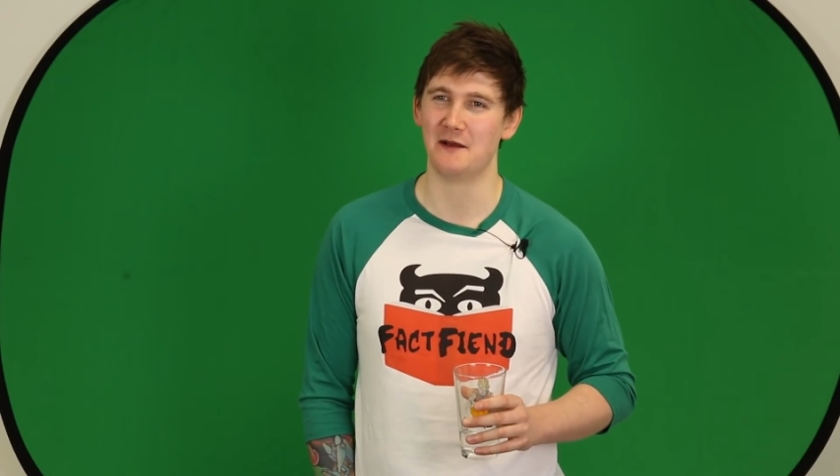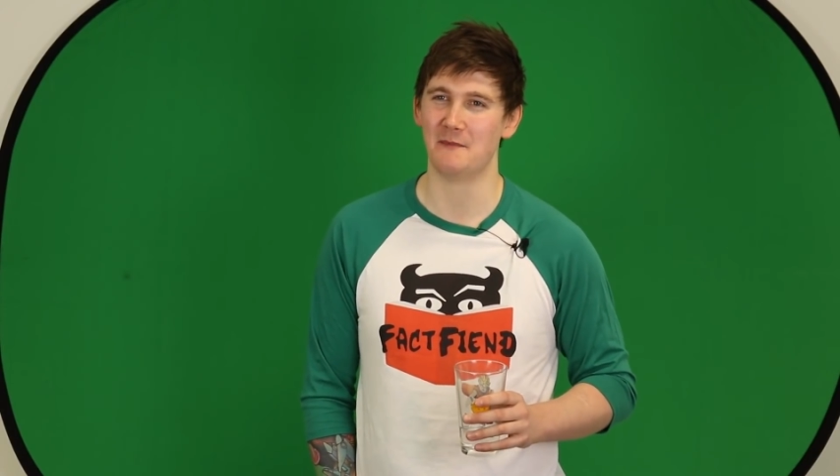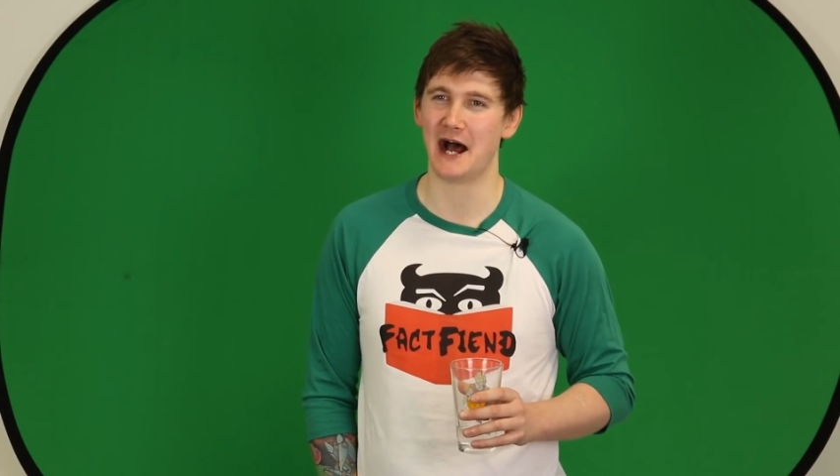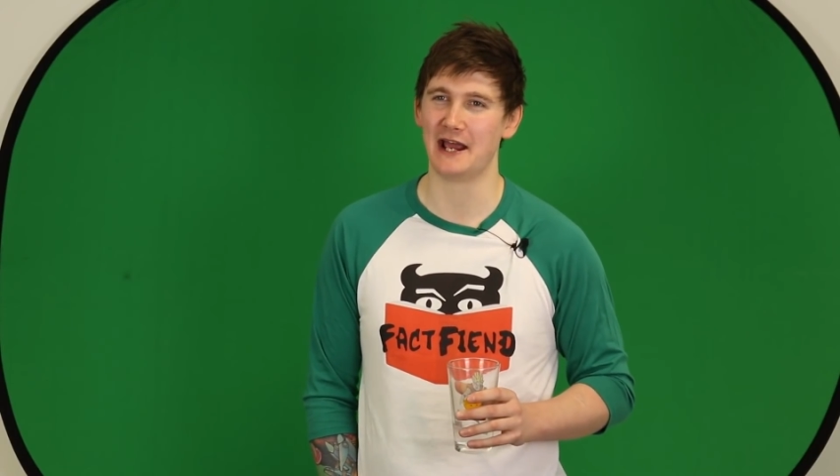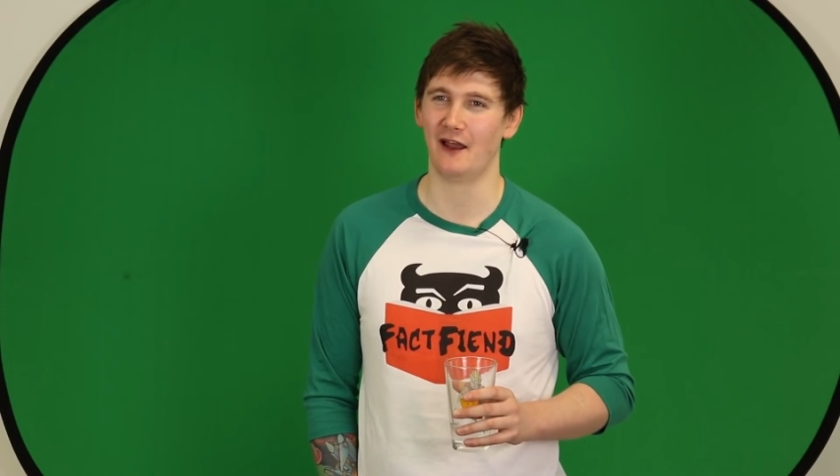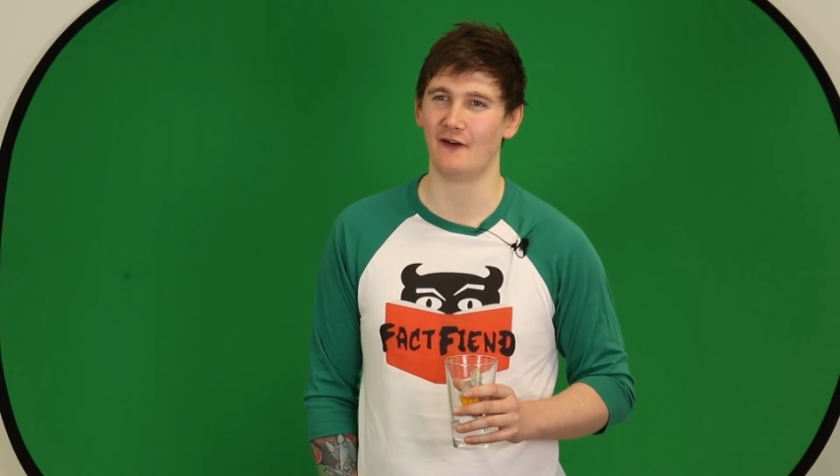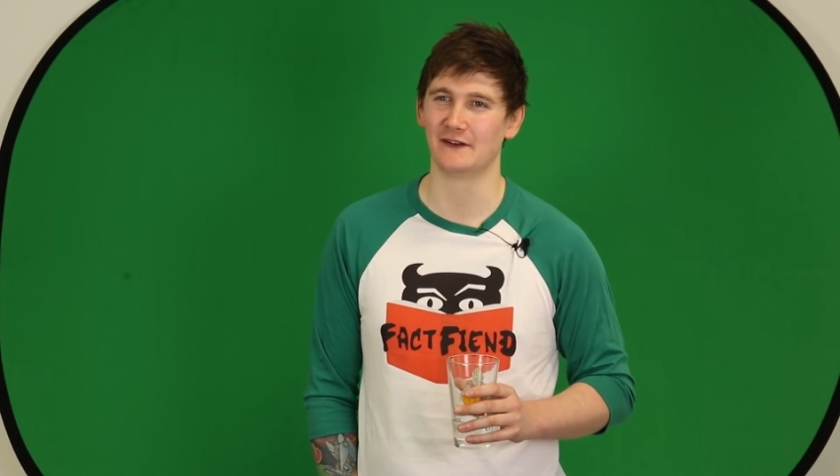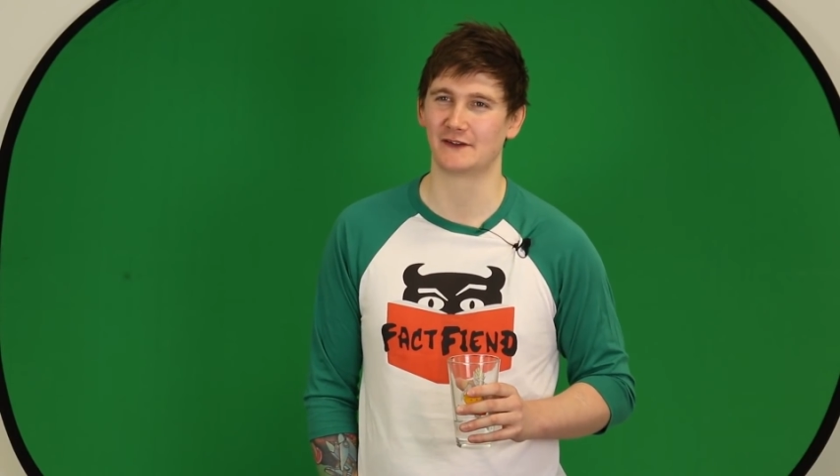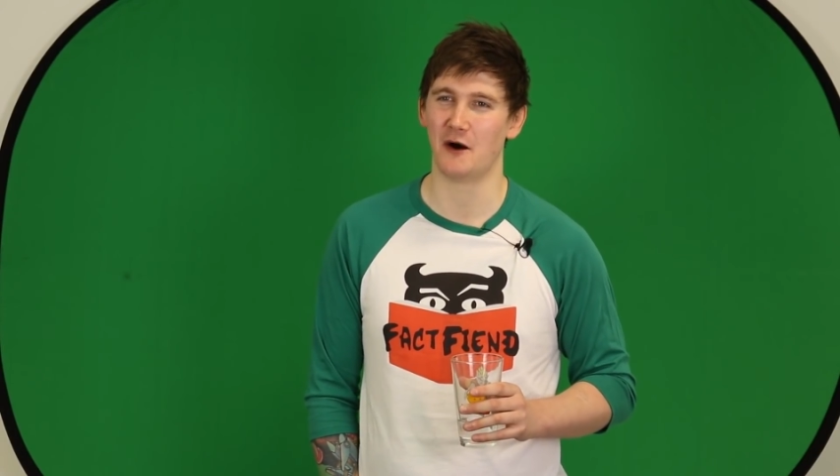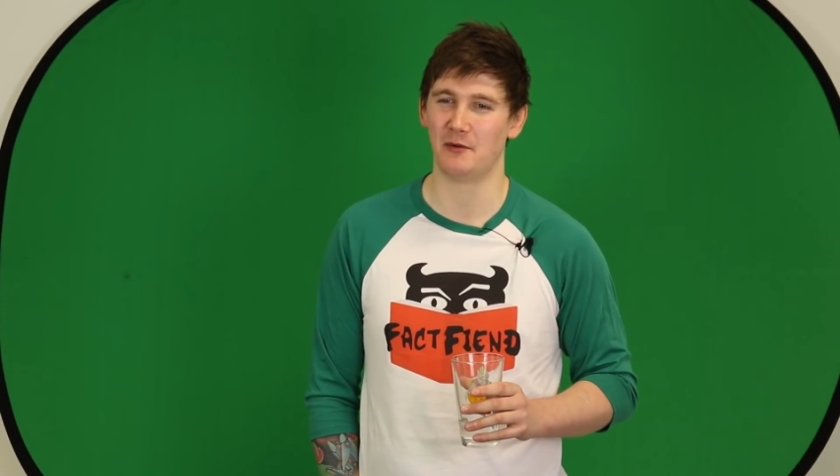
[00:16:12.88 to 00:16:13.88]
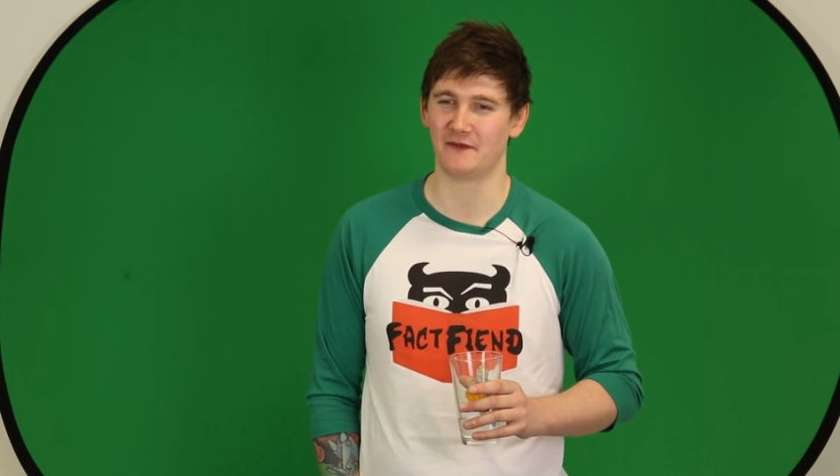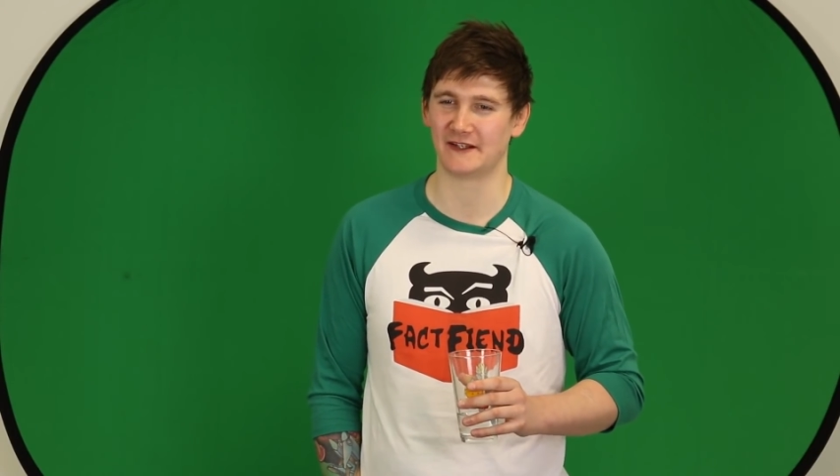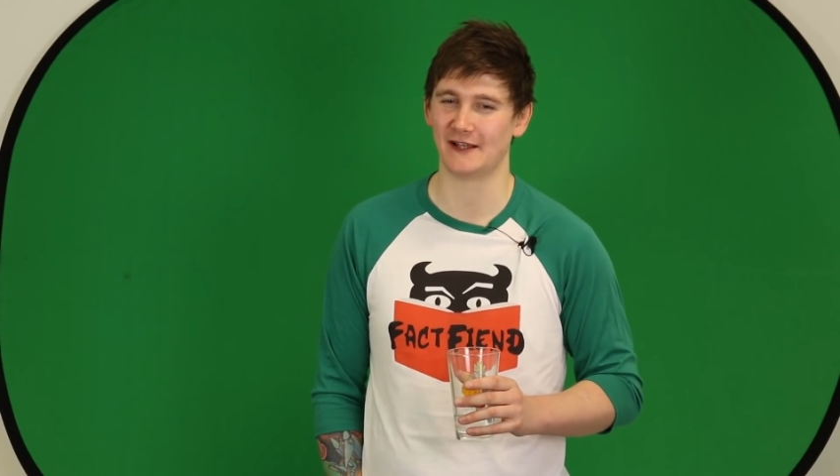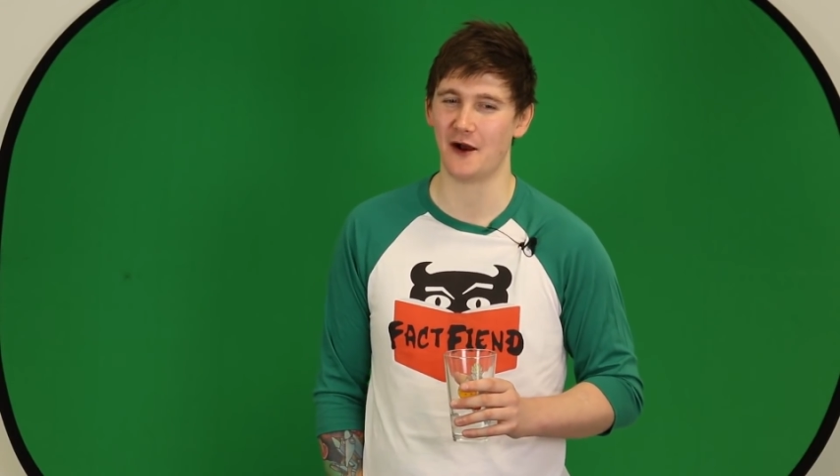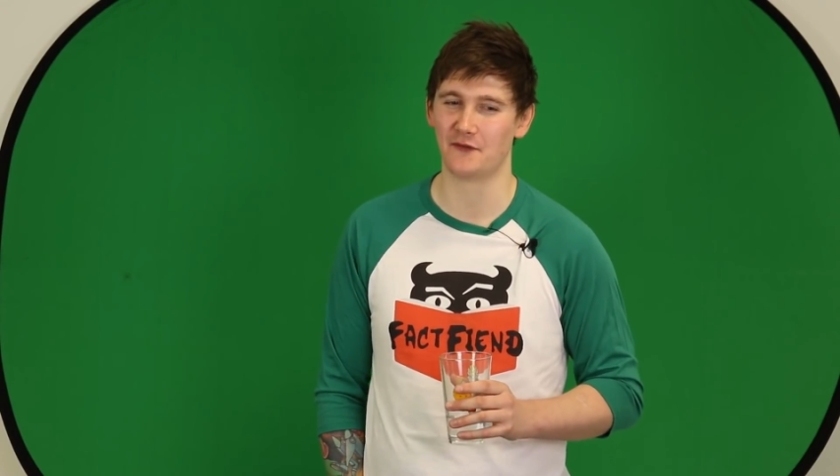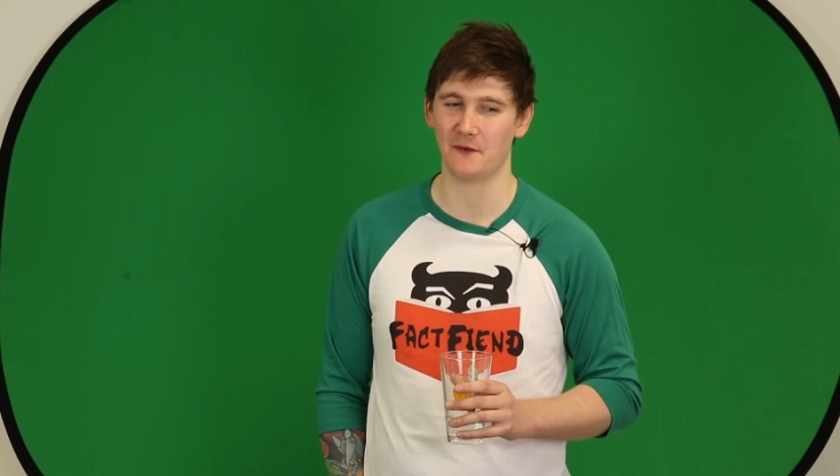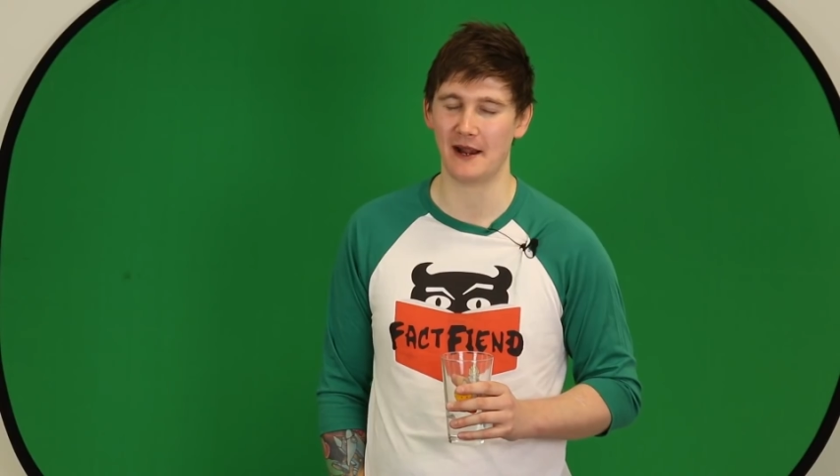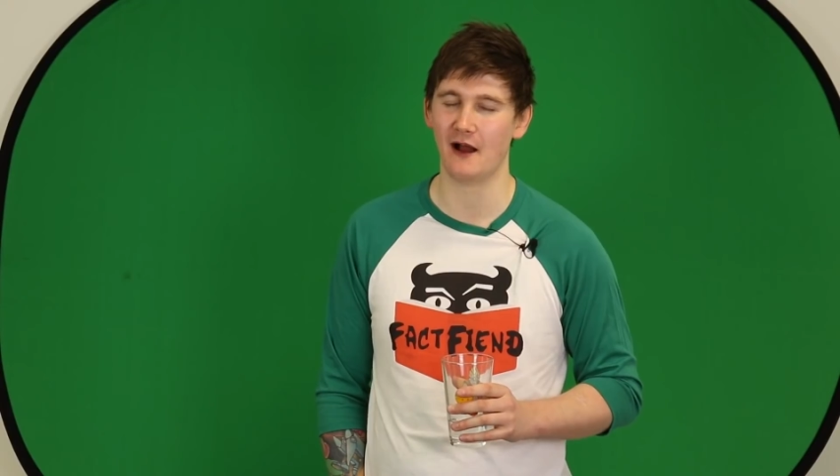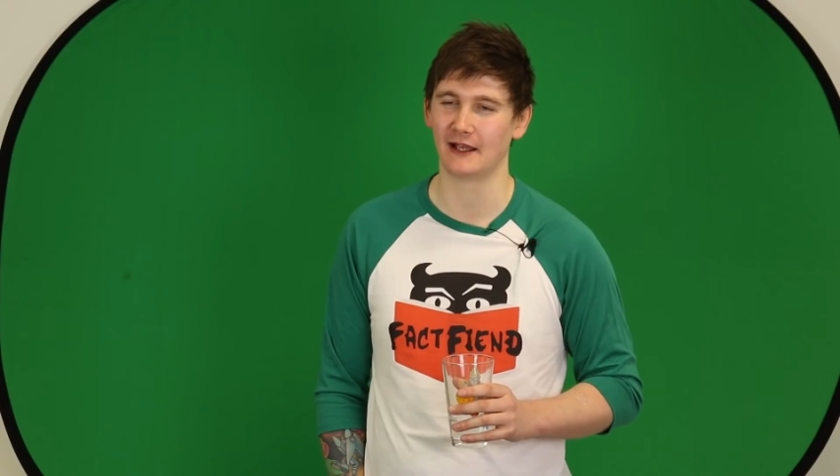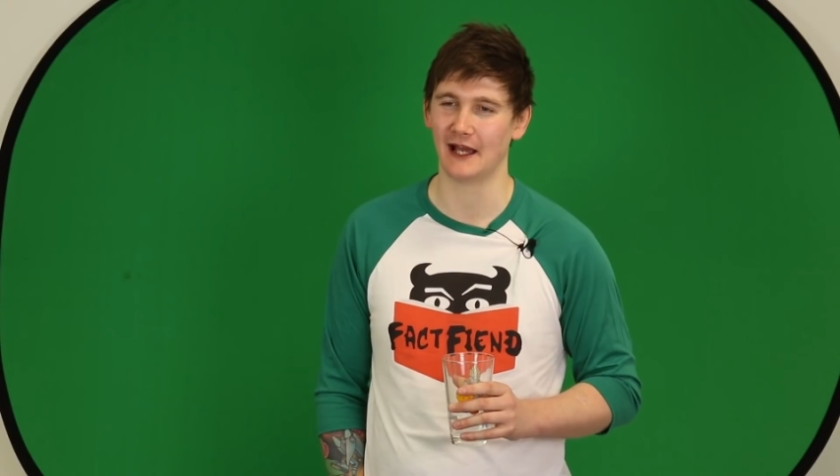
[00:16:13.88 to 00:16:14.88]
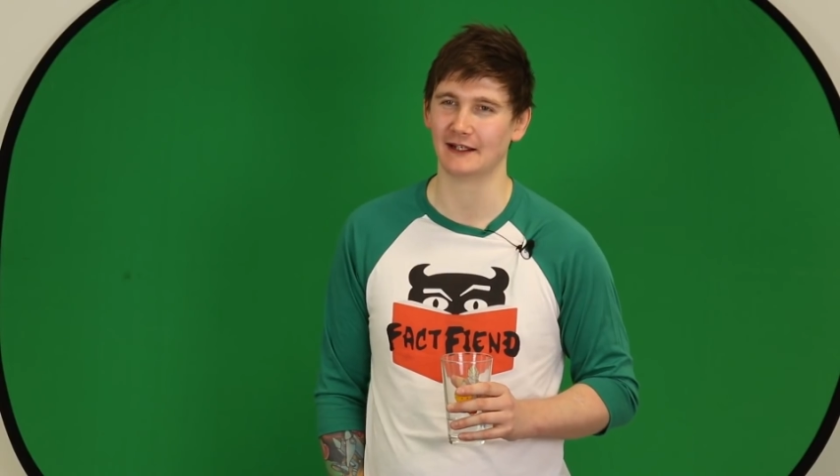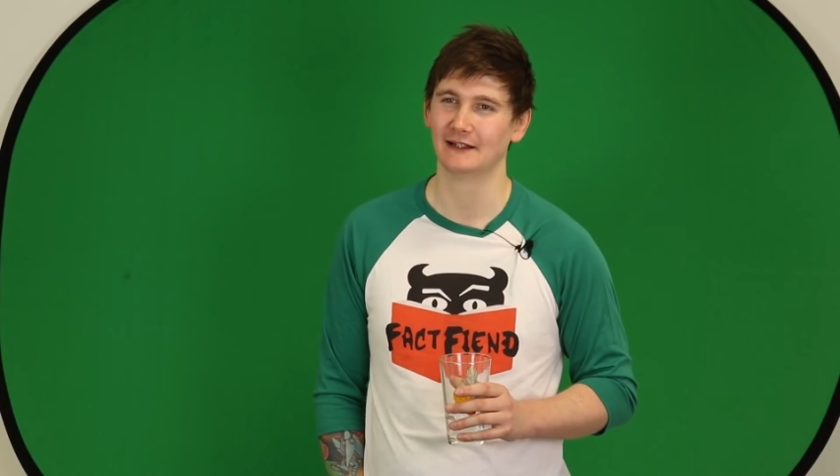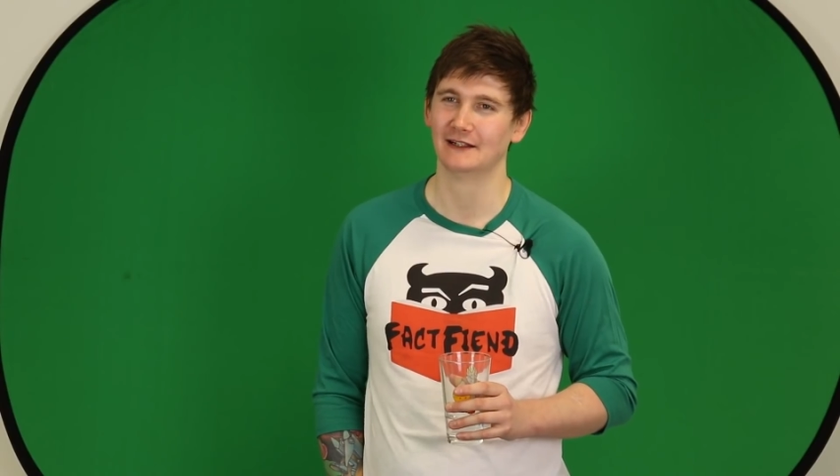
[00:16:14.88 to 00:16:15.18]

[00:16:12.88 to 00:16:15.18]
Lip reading: And Martin Lawrence got up off his sofa and went, okay.